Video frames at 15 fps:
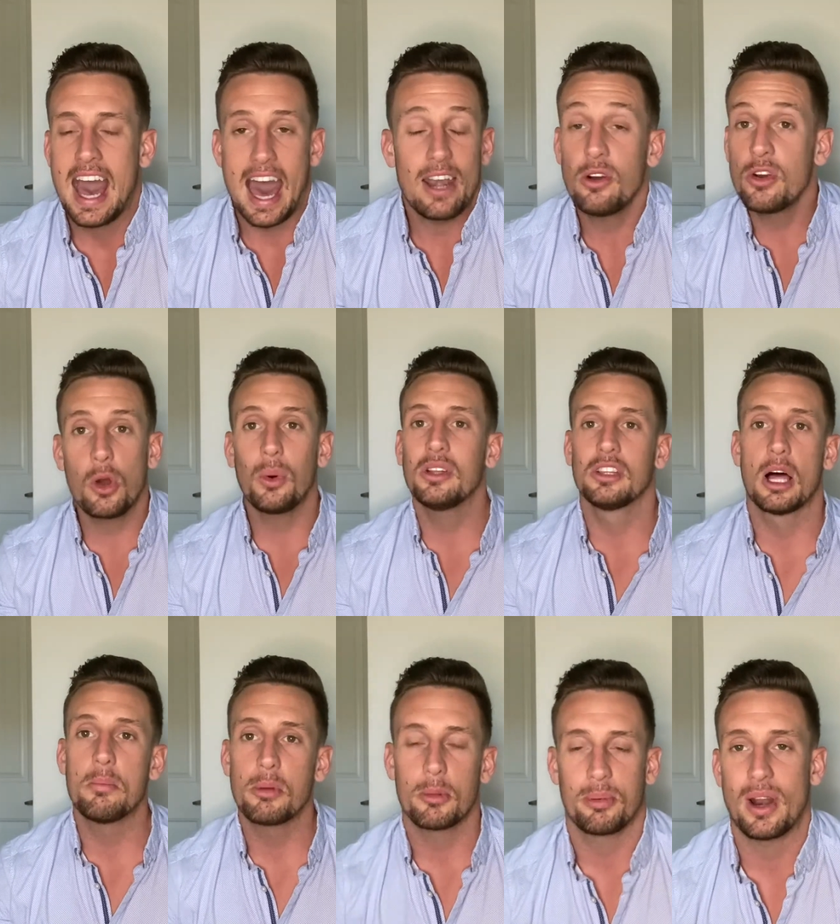I don't know what
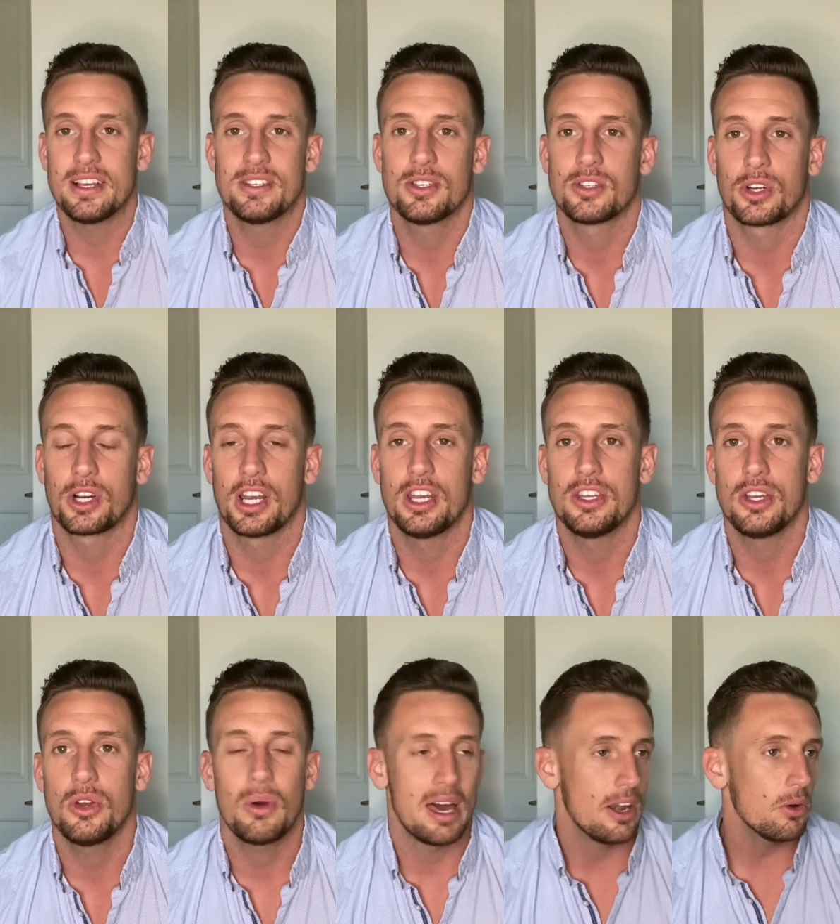lumber prices are going to
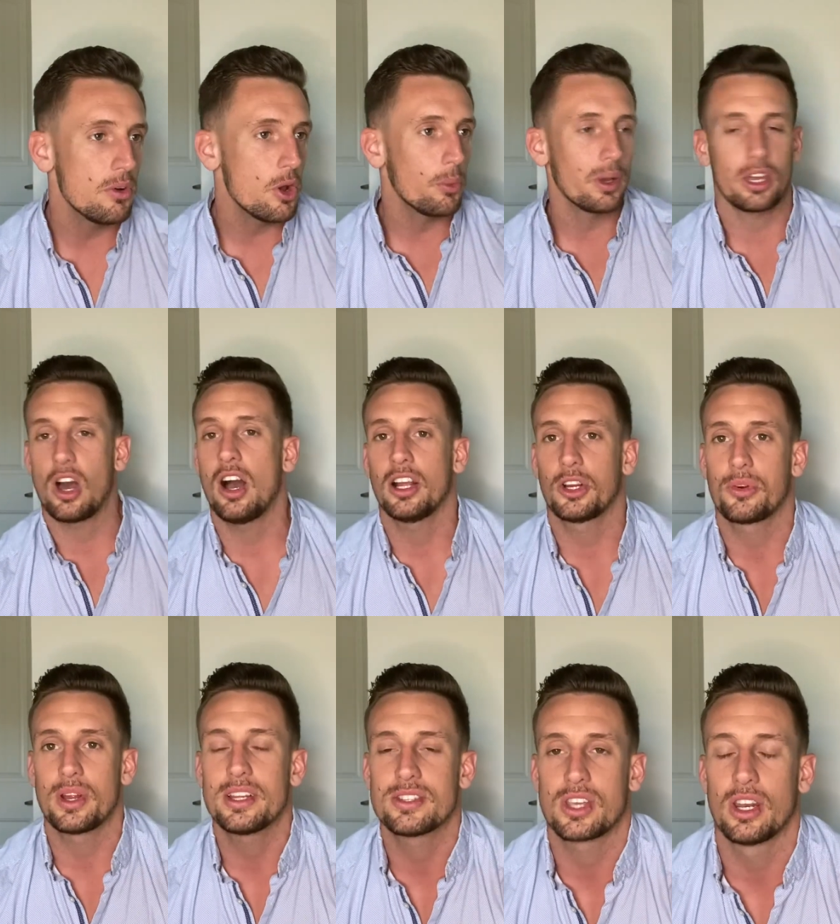do. I don't know what
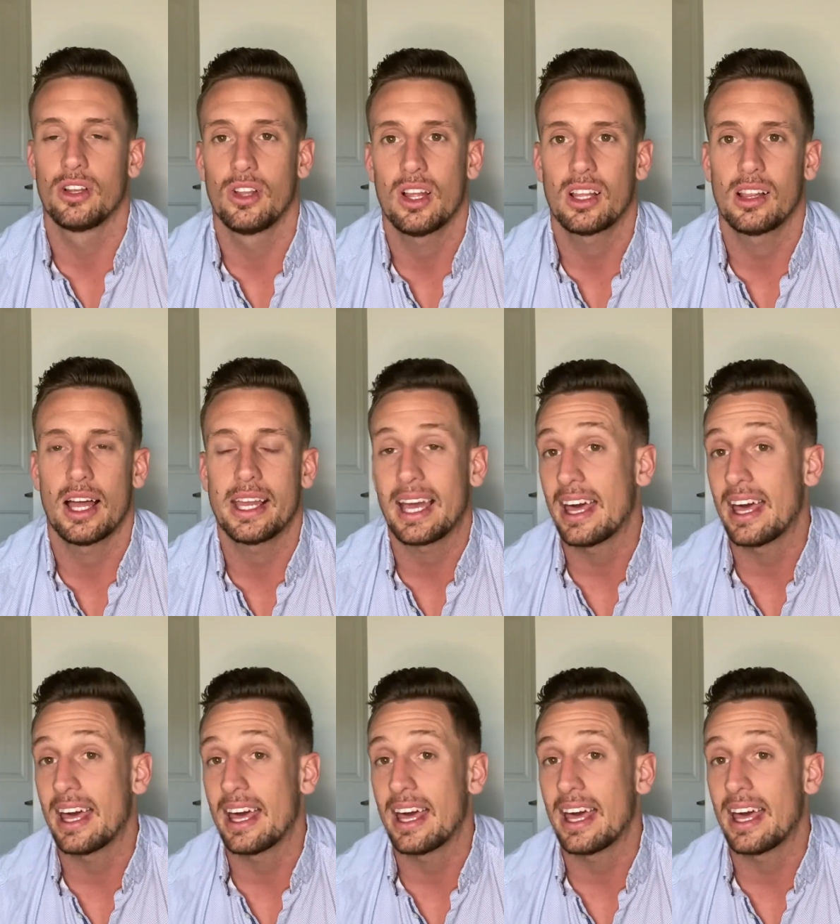concrete's going to look like.